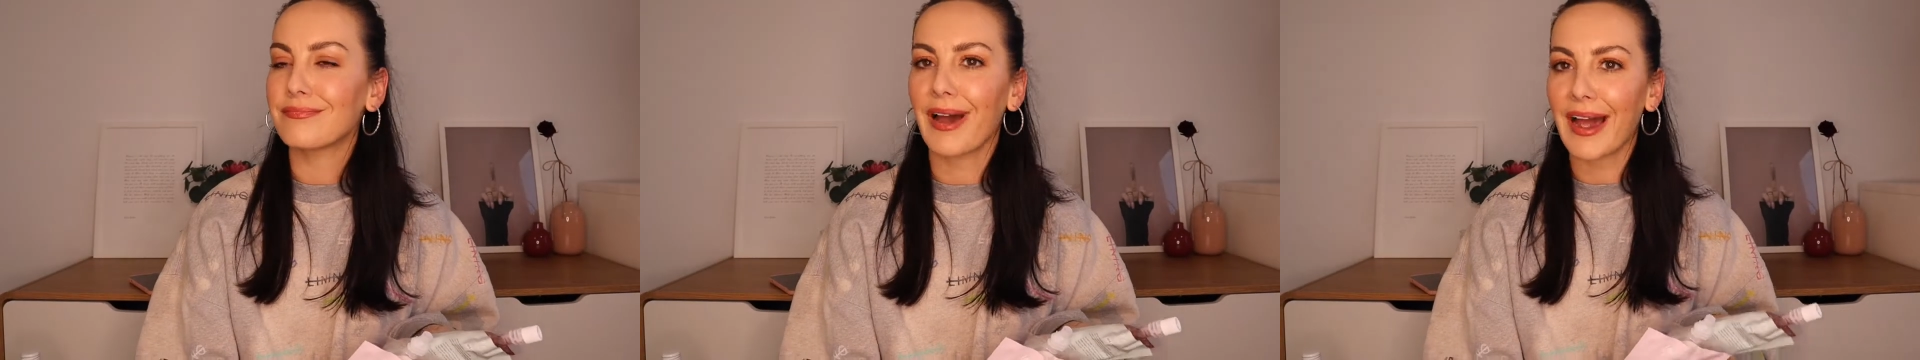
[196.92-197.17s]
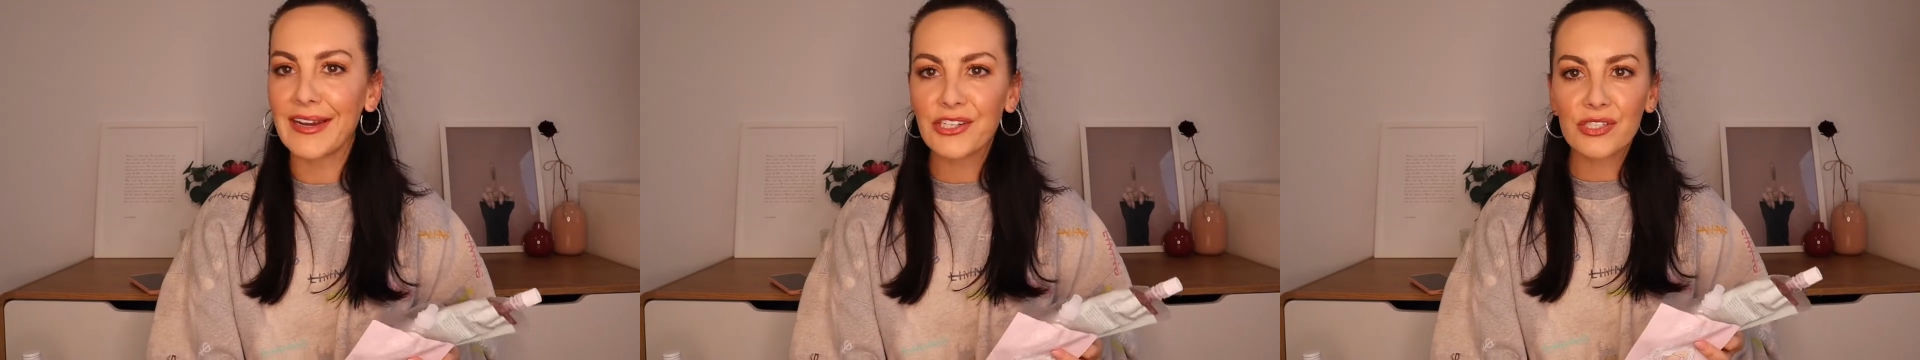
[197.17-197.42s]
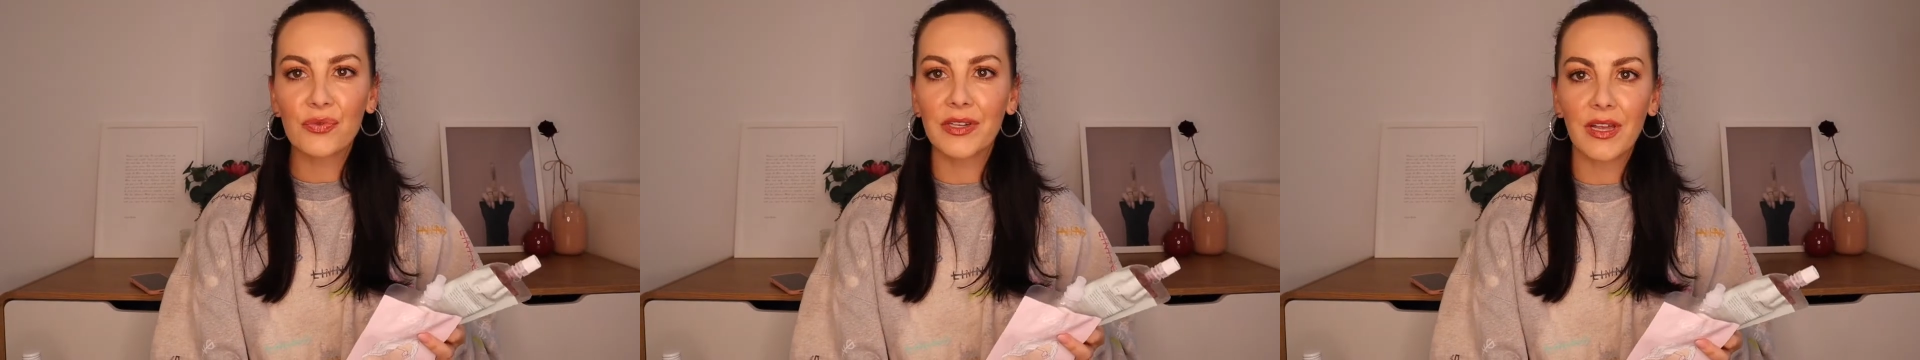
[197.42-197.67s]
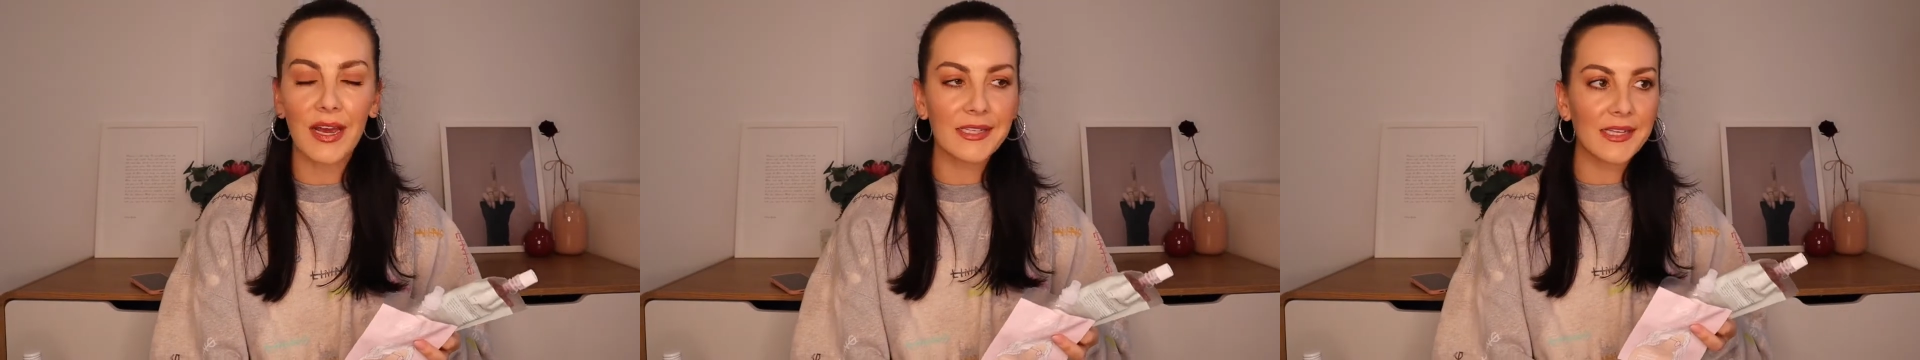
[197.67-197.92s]
I just
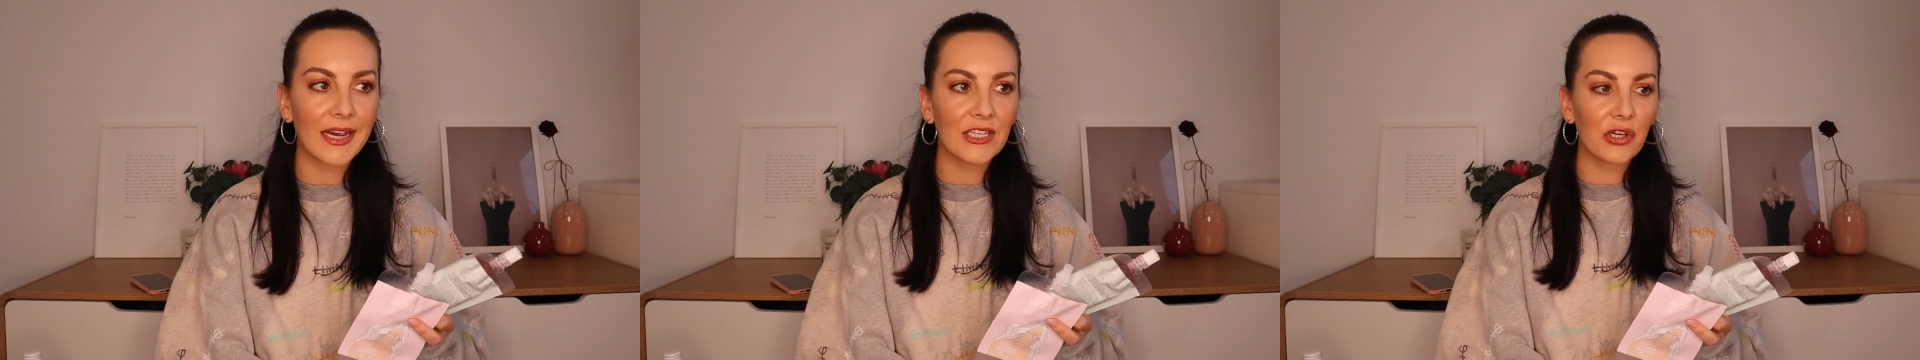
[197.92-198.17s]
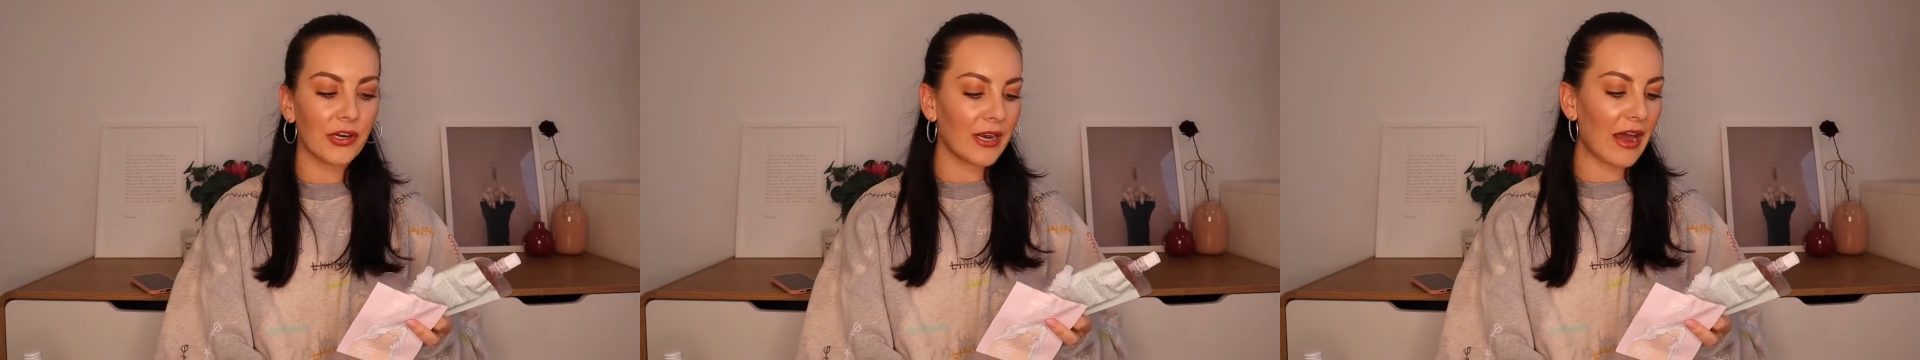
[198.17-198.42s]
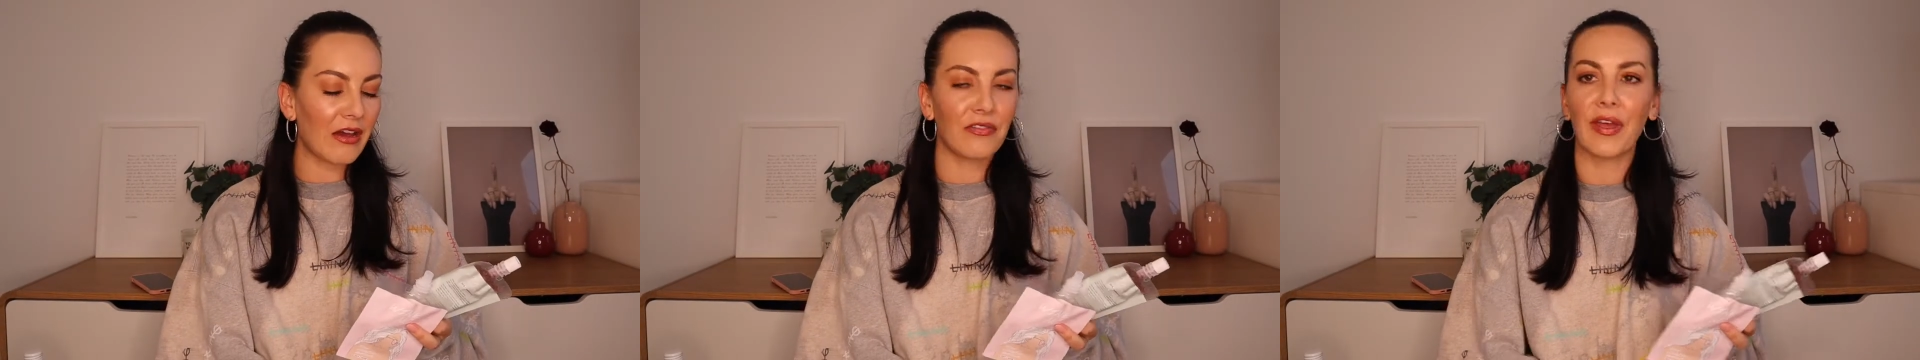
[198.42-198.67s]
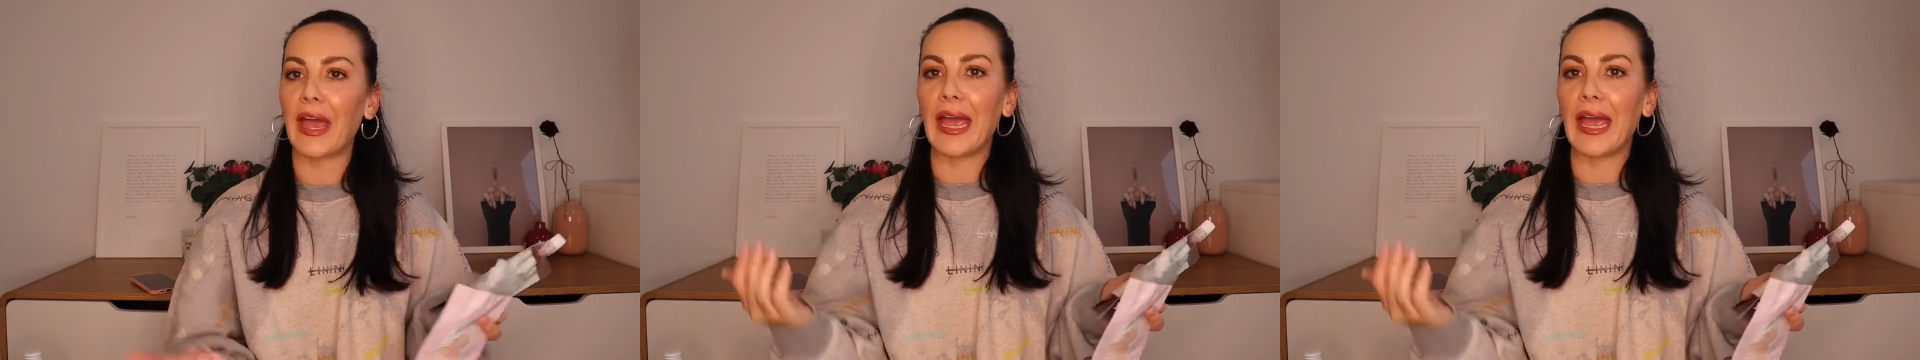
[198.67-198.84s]
realized I don't have